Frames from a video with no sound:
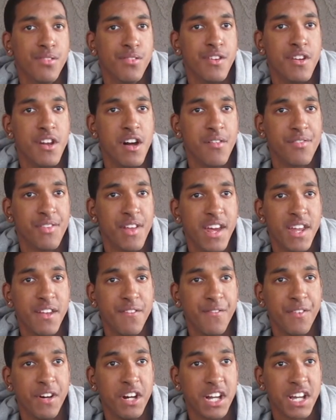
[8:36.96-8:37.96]
You know what I'm saying? The
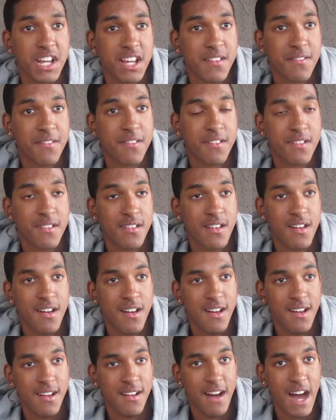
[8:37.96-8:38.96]
fuck?
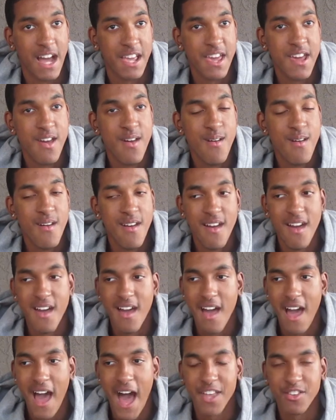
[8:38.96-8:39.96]

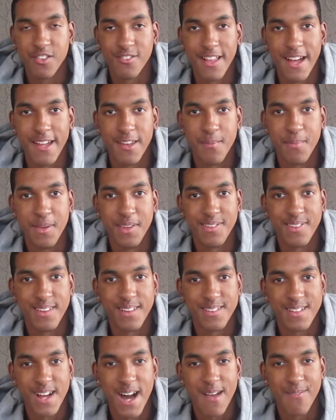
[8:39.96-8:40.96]
How you plan to be a
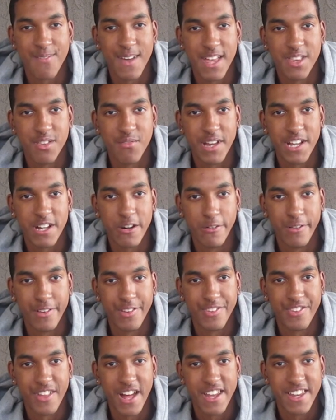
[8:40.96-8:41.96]
6ix9ine fan? You ain't gonna
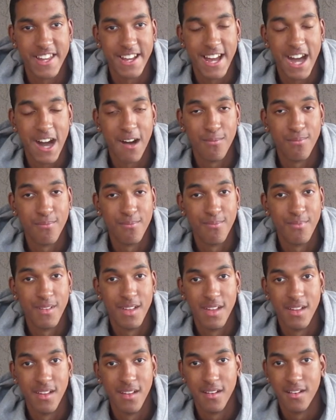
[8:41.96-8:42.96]
listen to that nigga album?
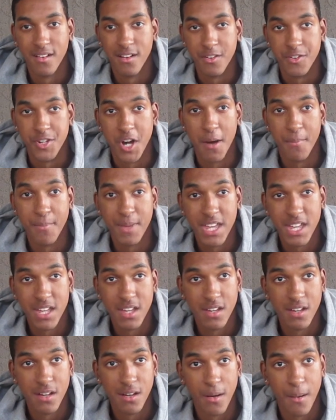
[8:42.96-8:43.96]
Dummy.
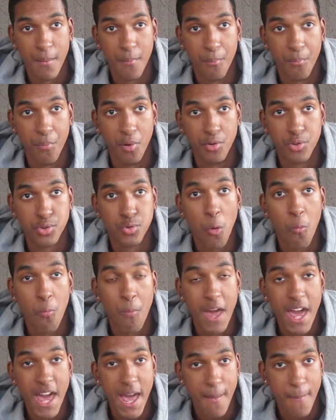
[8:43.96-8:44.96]

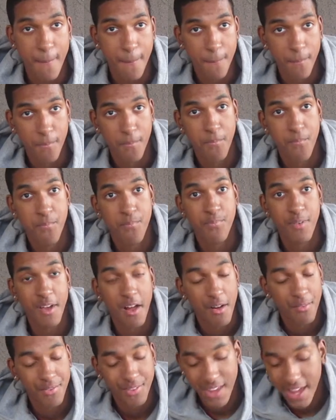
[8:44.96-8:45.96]
Stupid. You know
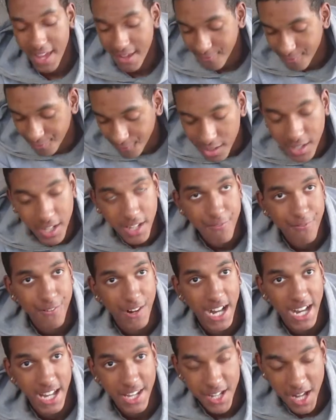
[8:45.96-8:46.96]
what I'm saying? The
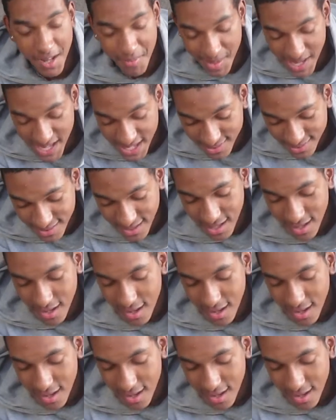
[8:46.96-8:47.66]
fucking dumbass.